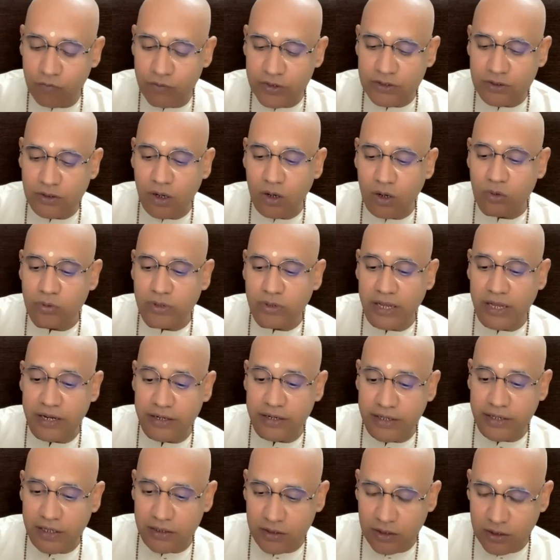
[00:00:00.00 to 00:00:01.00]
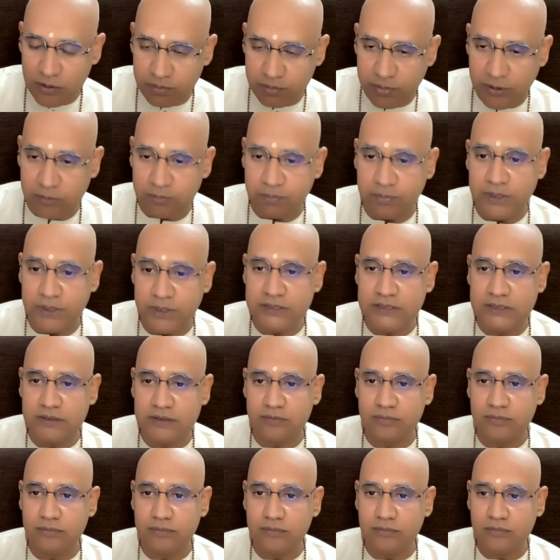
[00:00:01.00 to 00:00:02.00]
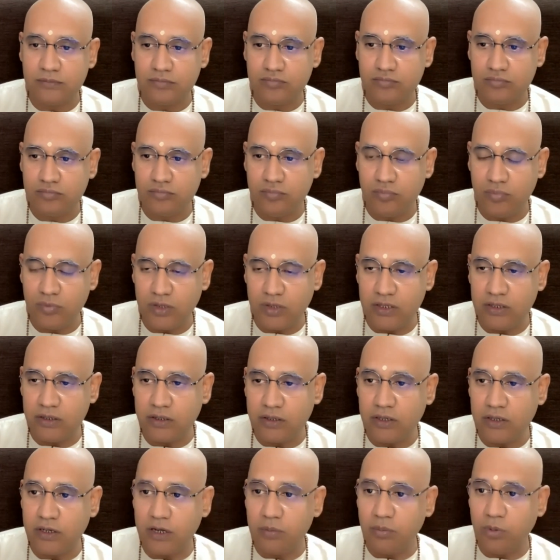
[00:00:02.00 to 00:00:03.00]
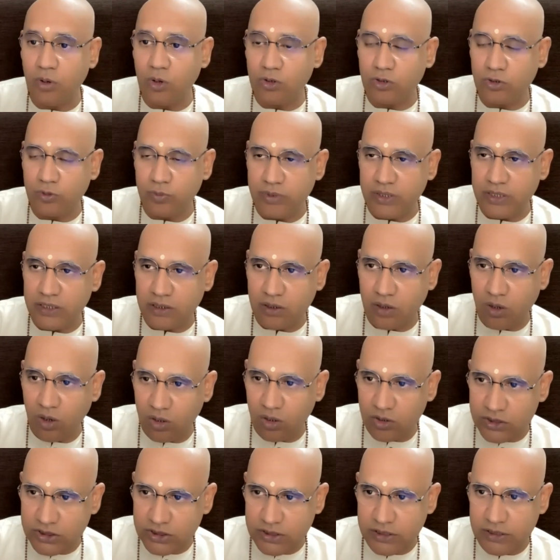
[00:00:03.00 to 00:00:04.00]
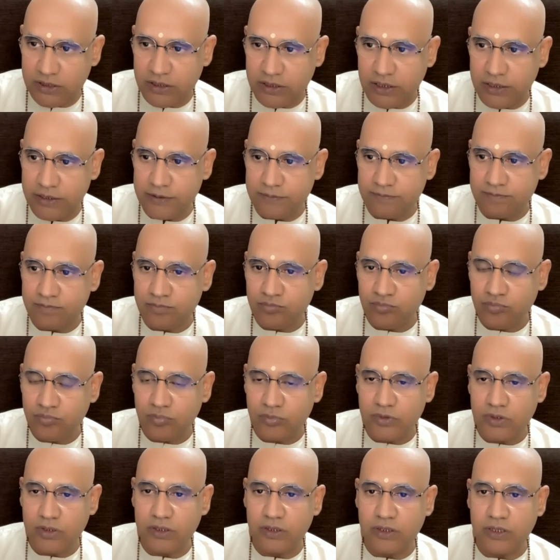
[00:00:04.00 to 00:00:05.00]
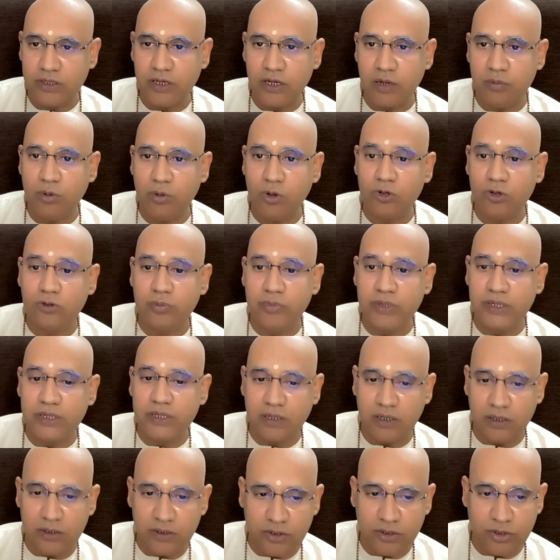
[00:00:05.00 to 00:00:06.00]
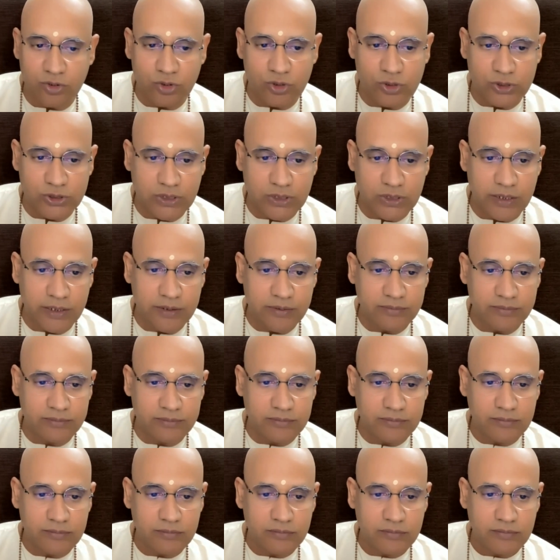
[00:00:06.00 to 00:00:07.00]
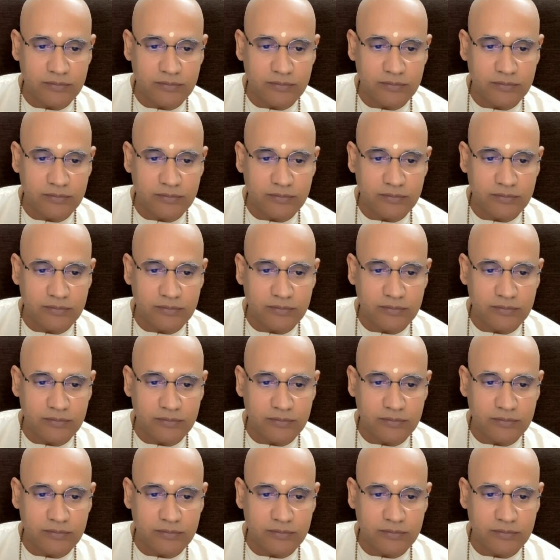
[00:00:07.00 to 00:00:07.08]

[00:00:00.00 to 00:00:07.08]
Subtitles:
Without any other purpose, thinking about me constantly, thinking about me continuously,